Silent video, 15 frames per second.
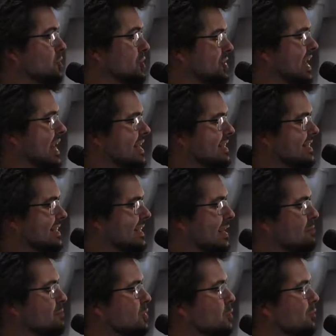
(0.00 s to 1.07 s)
just
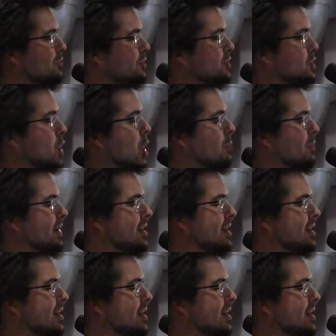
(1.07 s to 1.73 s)
skimmed over the top,